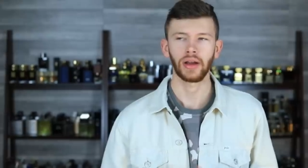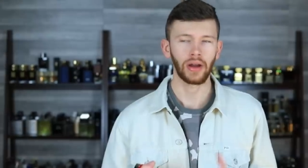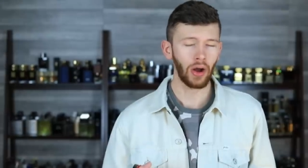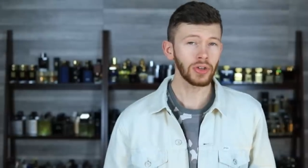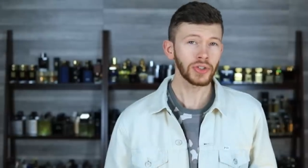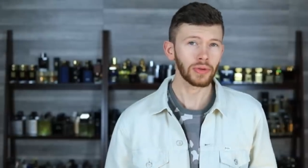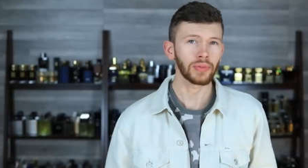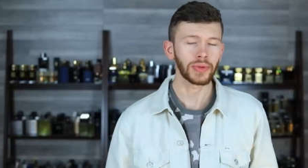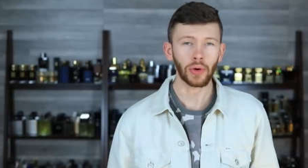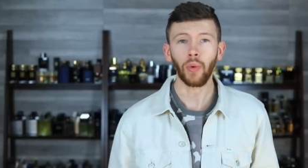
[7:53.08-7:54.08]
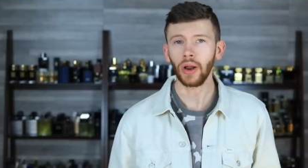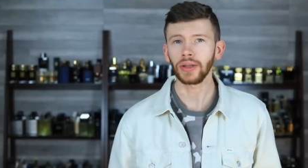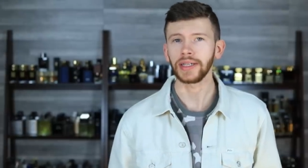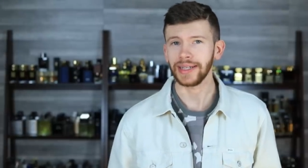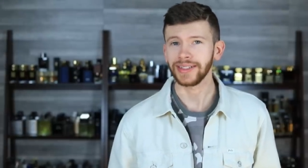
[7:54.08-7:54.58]
Uh, also, the
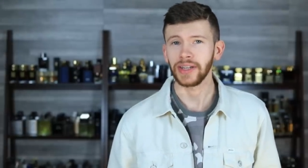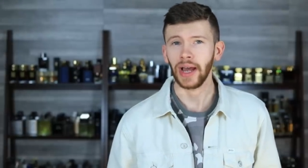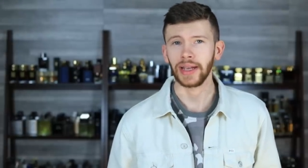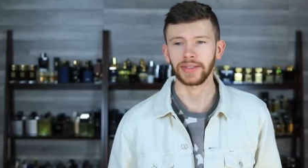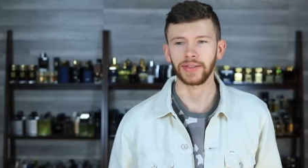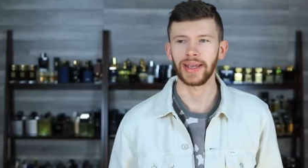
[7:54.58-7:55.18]
quality is nice,